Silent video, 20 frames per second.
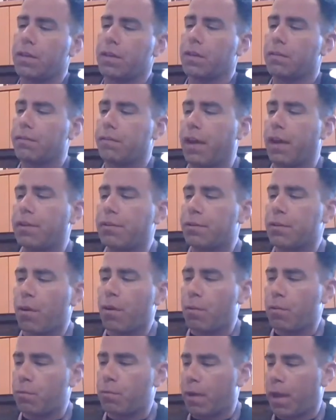Find your
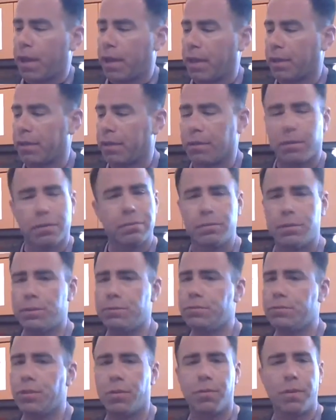own way.
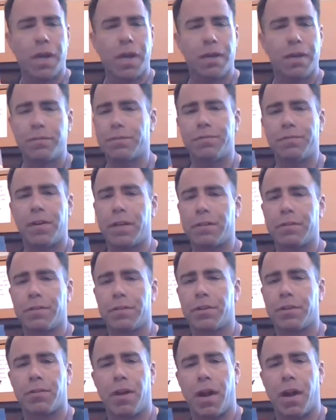You don't have to follow
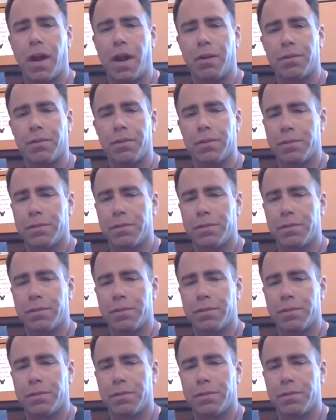the crowd.